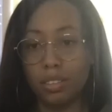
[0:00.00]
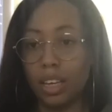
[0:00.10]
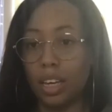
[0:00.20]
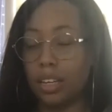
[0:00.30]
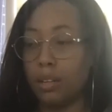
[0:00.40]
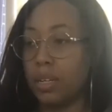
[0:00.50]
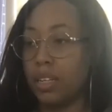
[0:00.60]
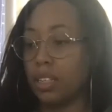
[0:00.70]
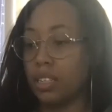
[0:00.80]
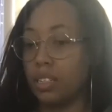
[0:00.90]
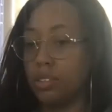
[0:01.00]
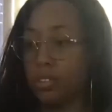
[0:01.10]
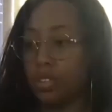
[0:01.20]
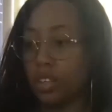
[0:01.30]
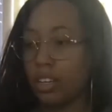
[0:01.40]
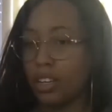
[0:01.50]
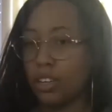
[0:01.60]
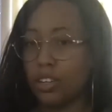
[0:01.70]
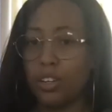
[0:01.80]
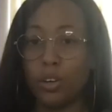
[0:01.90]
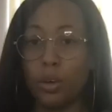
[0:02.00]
And because, you know,